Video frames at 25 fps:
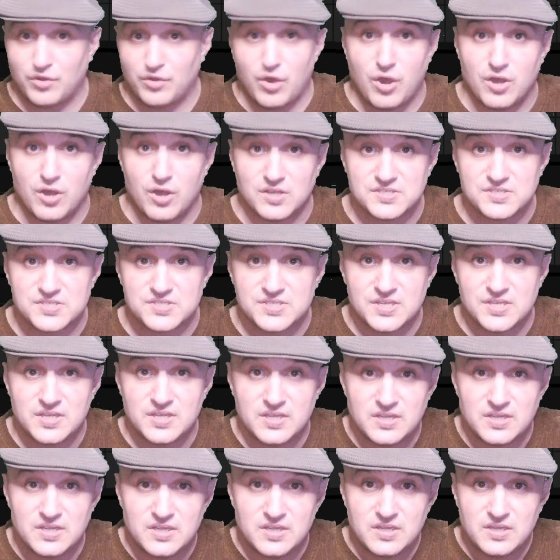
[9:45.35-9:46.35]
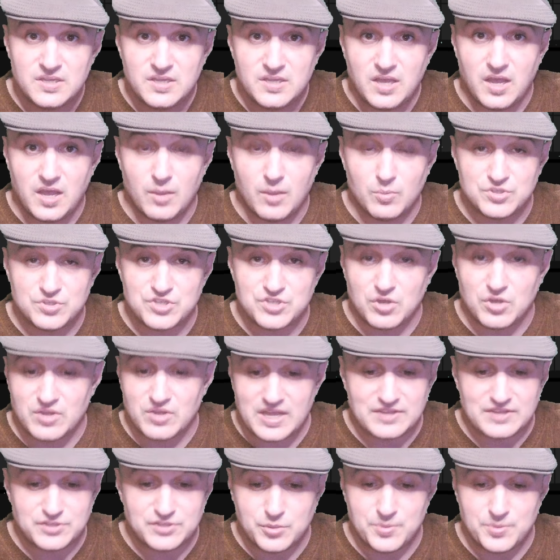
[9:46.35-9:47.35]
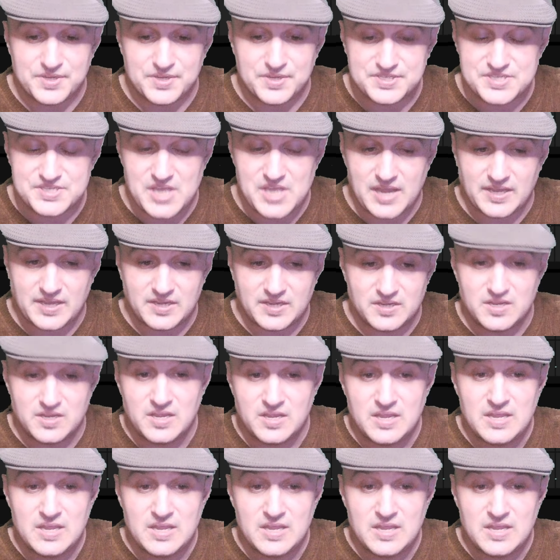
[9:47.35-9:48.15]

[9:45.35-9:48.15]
loss, uh, which I'll get to in a second.